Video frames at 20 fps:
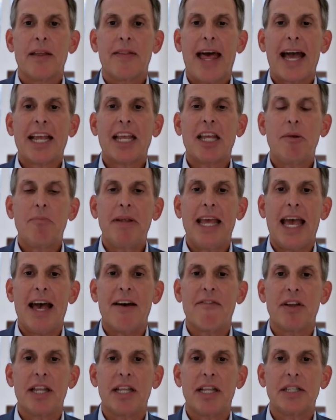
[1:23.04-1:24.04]
that can be
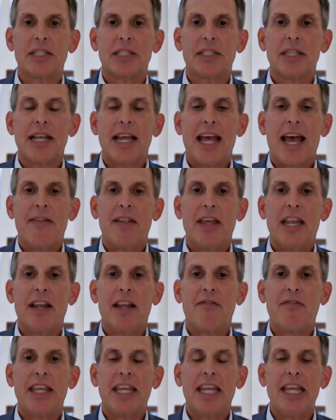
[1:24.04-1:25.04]
evidence. And
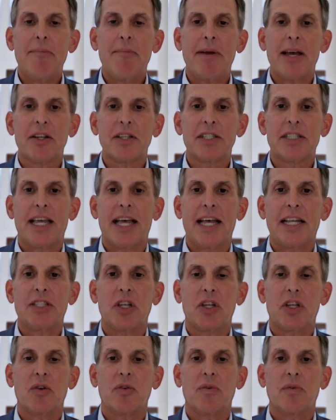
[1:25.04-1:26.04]
if the email says
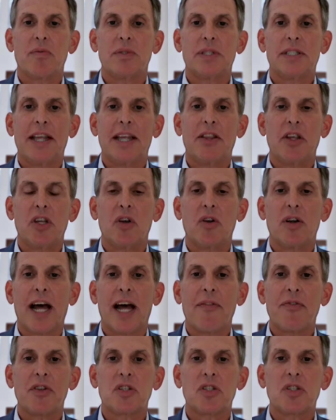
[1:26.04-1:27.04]
that you said that you're
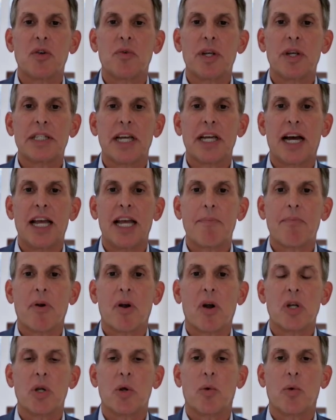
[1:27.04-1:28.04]
not the suing type
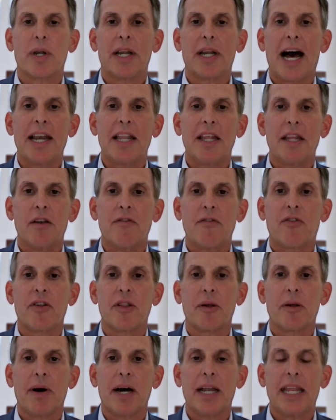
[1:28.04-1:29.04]
or you were not in it for
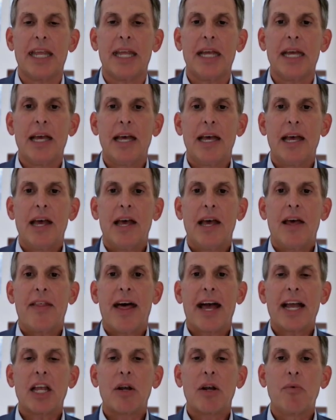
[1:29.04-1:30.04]
the money,
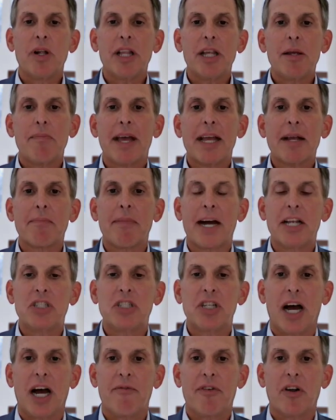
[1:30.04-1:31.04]
that can really make my
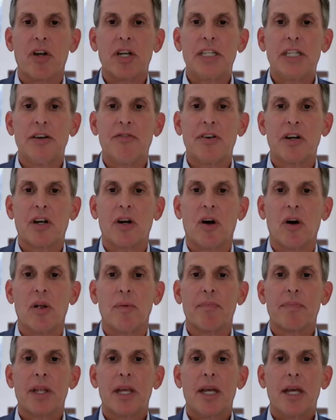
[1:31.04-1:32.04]
job very
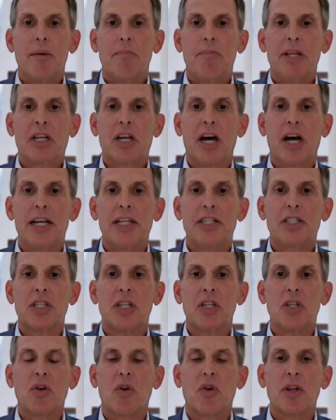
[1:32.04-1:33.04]
difficult, because
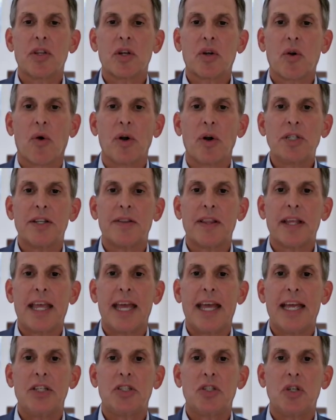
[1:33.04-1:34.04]
during the course of the
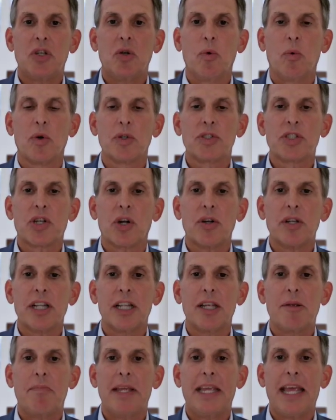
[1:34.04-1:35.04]
case, you will
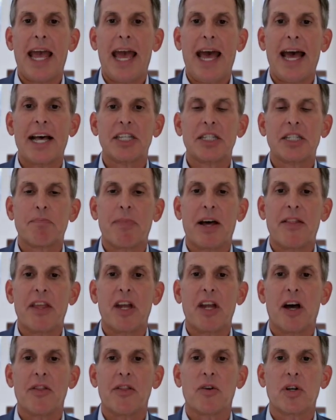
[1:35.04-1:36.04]
certainly be asked by
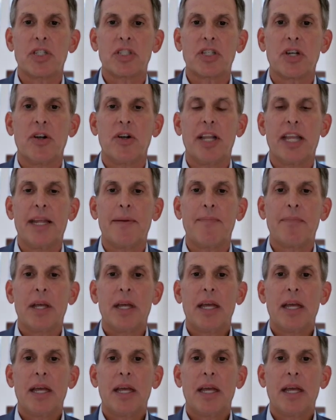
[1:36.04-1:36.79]
the other attorney,